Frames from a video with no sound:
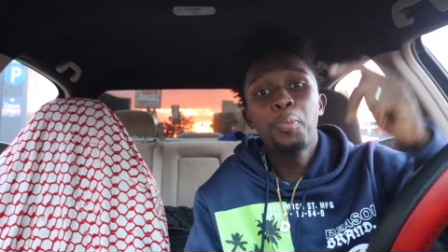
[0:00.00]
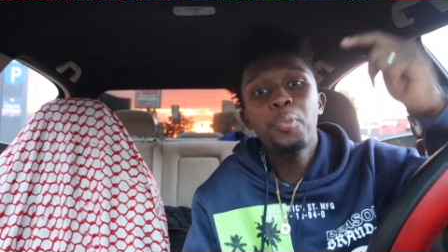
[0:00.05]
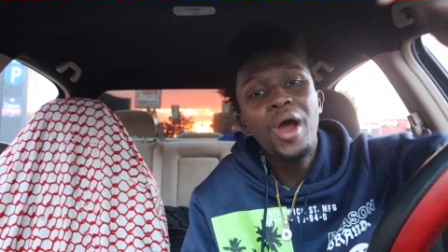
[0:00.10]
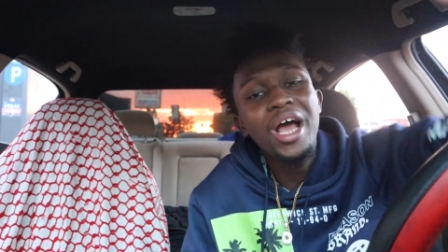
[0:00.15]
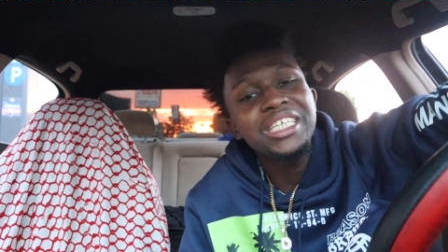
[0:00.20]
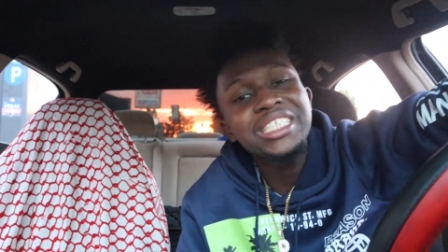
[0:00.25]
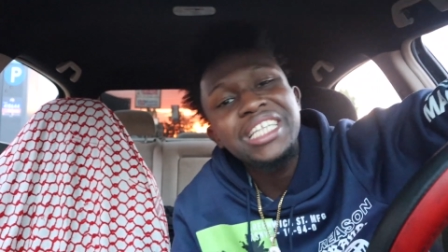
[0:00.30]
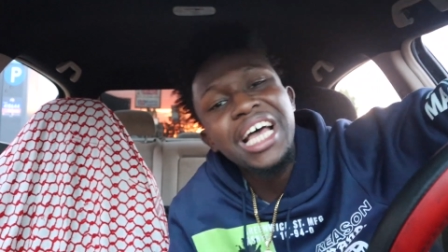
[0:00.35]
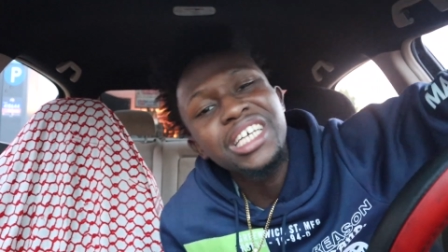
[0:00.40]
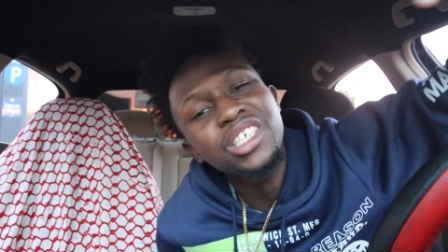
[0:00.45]

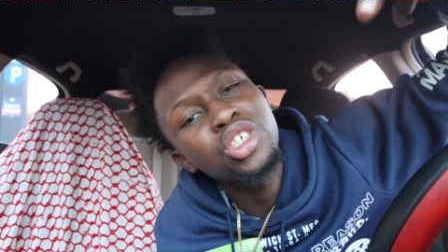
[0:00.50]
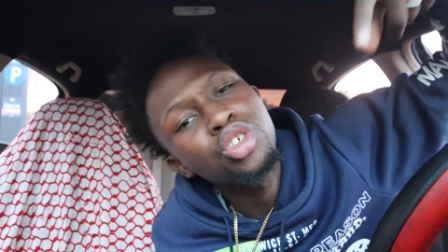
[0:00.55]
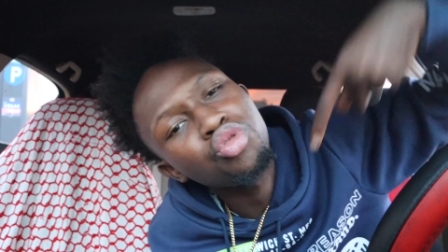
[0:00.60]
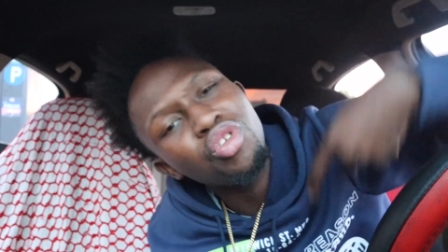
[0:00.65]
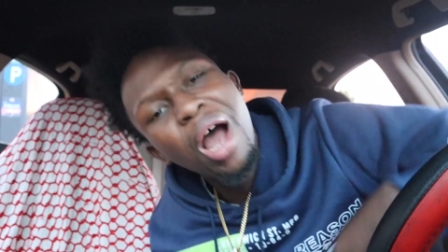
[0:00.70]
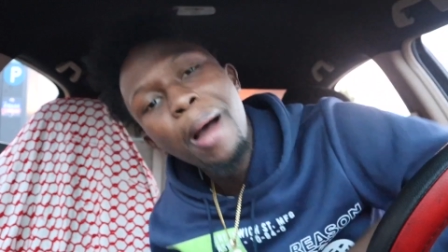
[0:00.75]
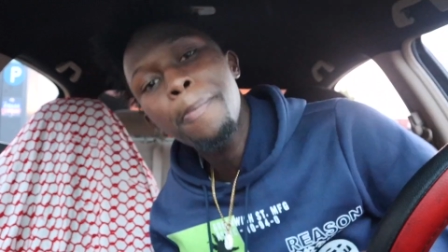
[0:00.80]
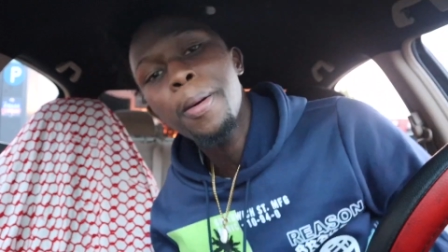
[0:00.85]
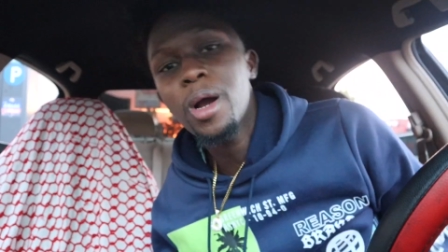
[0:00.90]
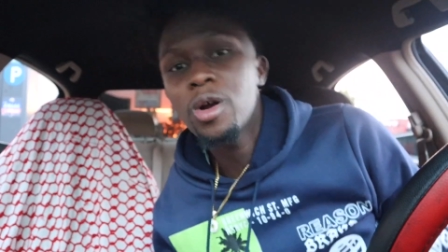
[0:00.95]
press that
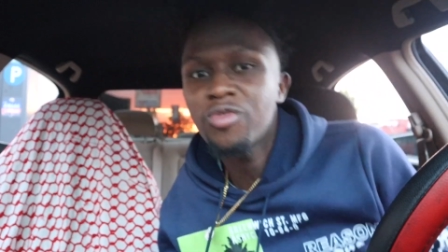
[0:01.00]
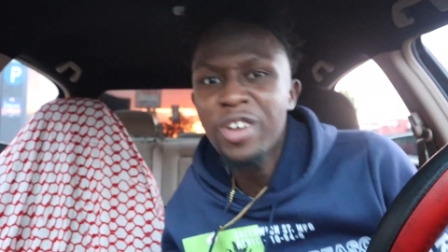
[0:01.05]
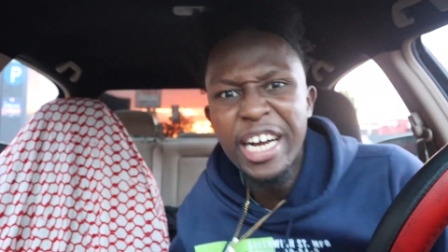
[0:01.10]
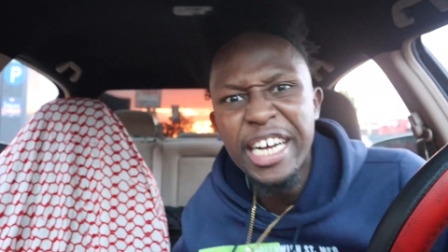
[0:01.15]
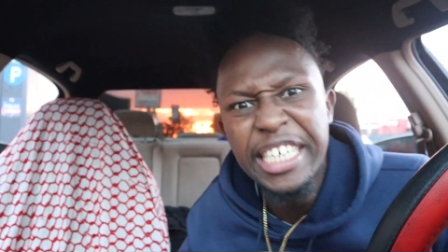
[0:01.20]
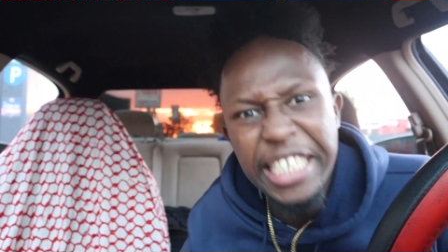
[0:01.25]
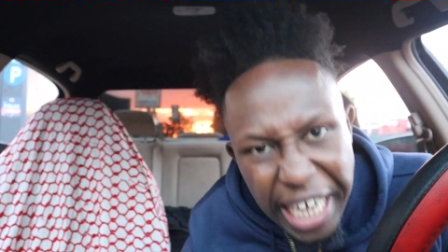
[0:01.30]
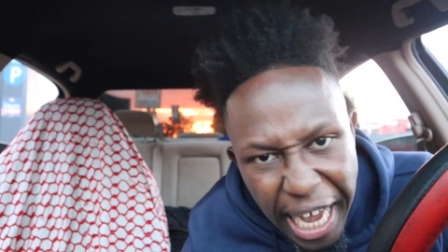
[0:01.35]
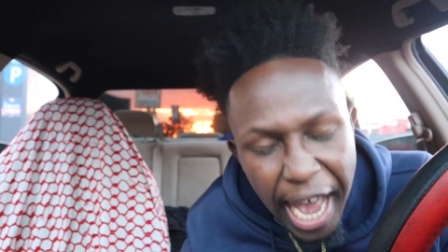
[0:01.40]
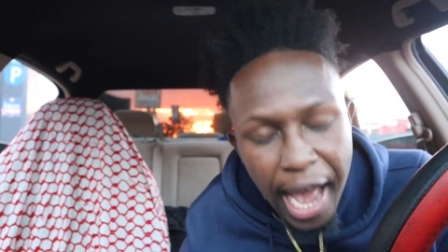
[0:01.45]
subscribe button
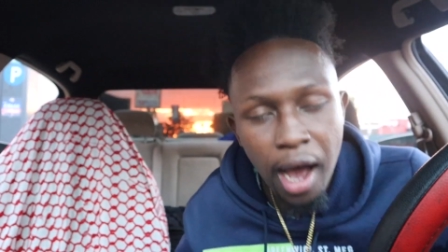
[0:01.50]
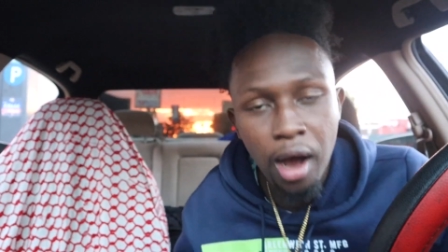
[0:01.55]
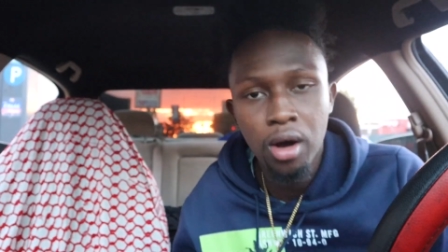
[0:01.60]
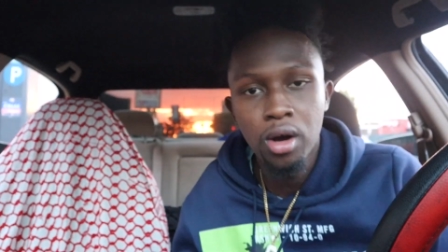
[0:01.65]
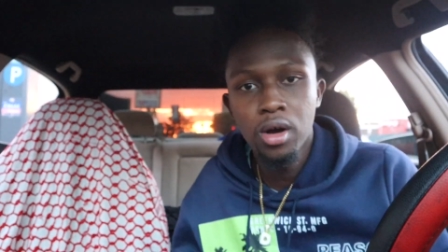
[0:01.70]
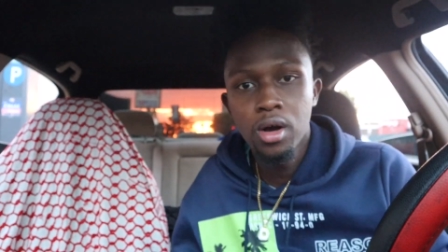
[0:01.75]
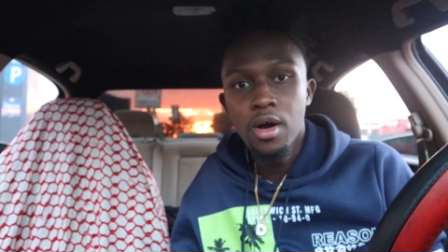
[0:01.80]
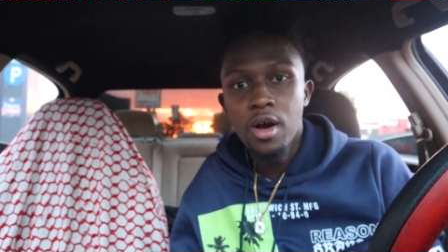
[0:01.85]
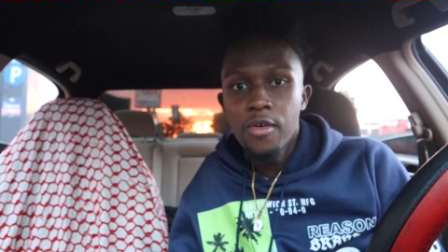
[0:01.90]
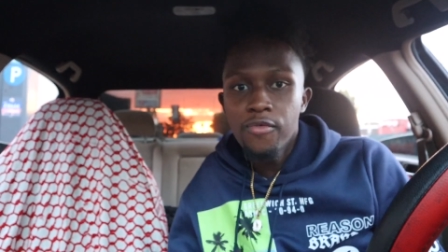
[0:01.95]
right now
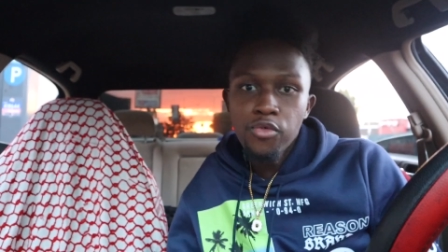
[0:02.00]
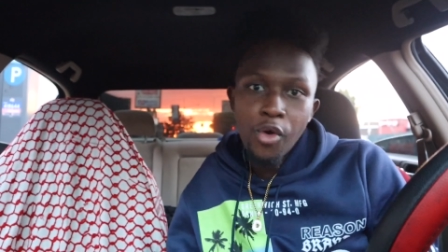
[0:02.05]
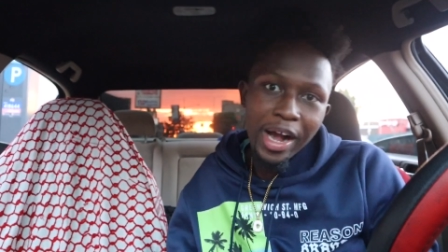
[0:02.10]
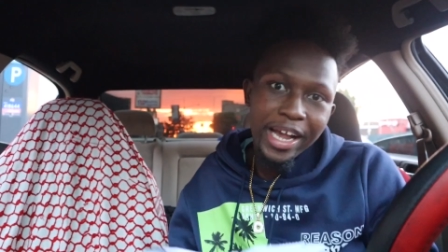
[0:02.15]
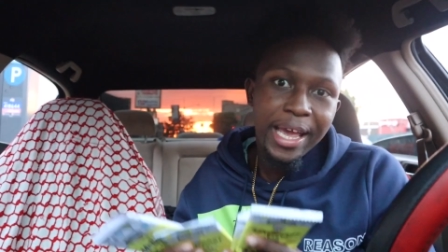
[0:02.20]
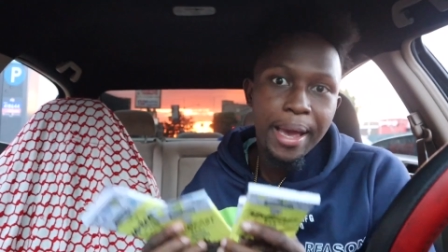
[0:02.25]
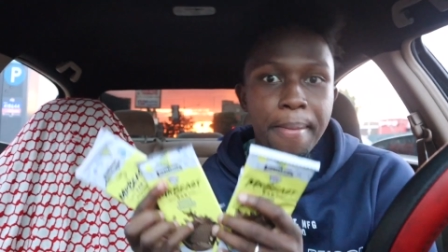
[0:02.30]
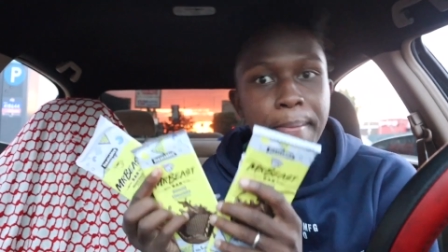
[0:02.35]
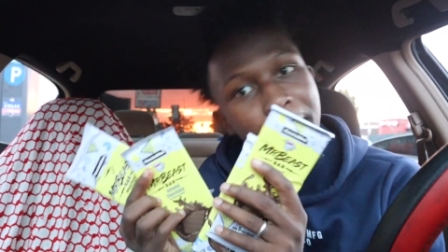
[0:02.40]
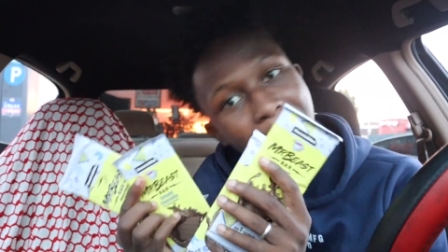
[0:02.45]
before I
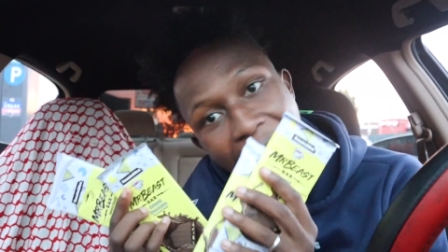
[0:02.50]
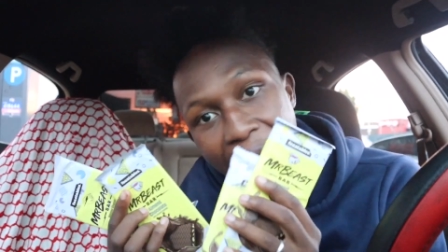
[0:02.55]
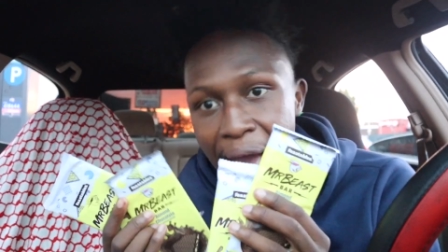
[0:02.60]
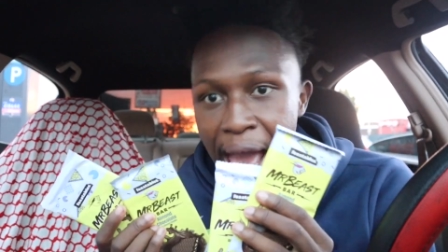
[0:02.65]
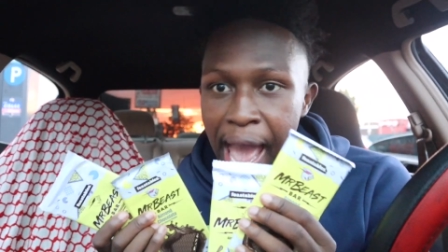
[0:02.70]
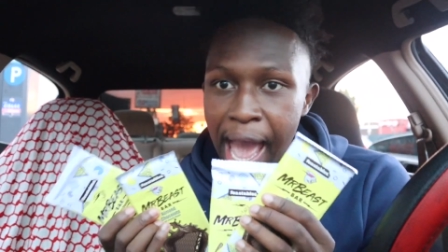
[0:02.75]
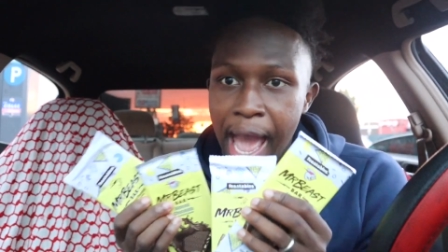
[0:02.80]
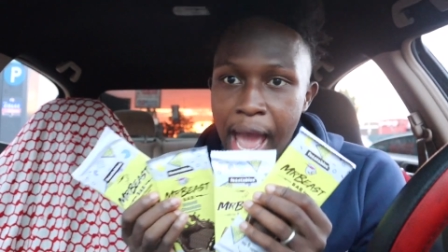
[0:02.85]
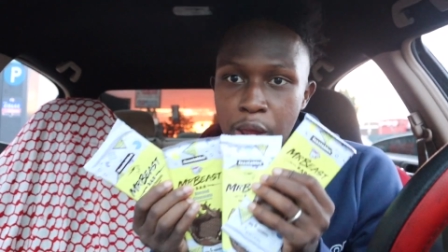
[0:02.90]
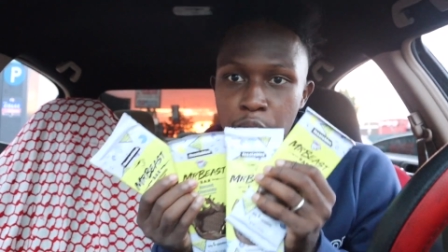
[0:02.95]
get
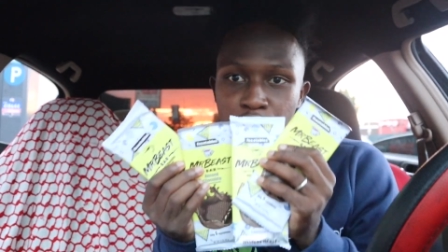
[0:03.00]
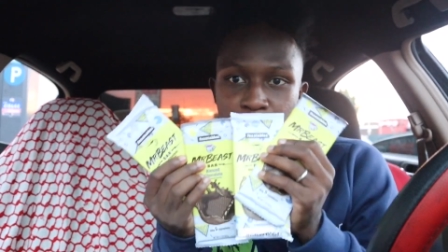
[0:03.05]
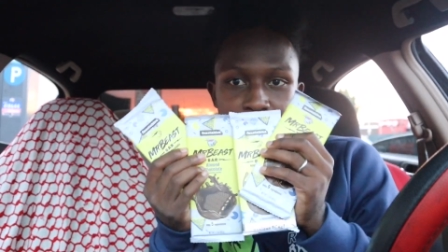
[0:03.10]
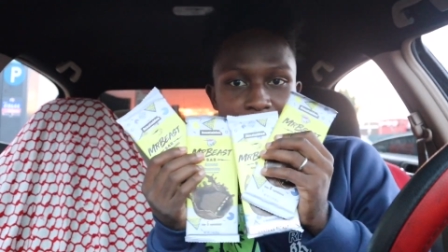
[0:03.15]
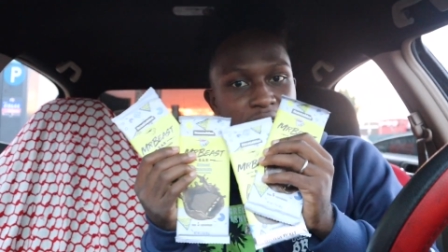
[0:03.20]
mad. You feel me?